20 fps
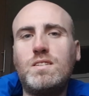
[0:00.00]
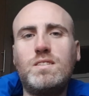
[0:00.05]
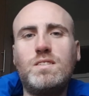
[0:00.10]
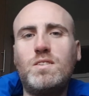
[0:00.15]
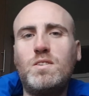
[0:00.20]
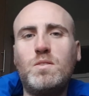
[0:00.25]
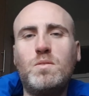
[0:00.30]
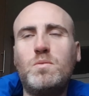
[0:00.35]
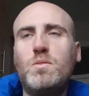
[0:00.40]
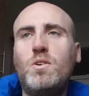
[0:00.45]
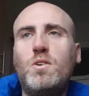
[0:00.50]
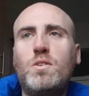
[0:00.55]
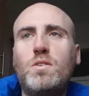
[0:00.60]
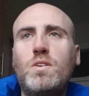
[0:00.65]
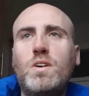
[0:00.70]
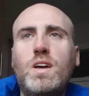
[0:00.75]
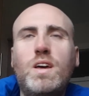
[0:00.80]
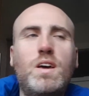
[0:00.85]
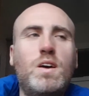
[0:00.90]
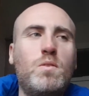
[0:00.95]

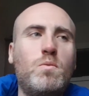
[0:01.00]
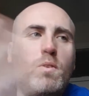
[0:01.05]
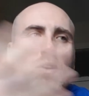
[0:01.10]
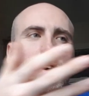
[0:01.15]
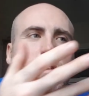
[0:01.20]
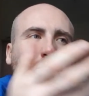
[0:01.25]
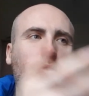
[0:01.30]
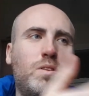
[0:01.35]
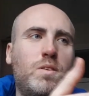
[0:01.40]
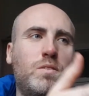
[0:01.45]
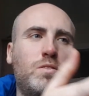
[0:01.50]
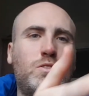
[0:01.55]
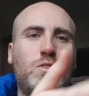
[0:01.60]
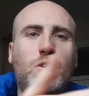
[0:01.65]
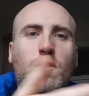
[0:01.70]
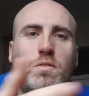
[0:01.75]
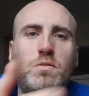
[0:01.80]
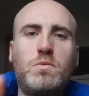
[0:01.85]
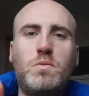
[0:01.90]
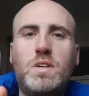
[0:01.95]
or whatever the
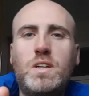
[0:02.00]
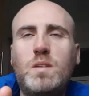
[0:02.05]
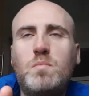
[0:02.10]
software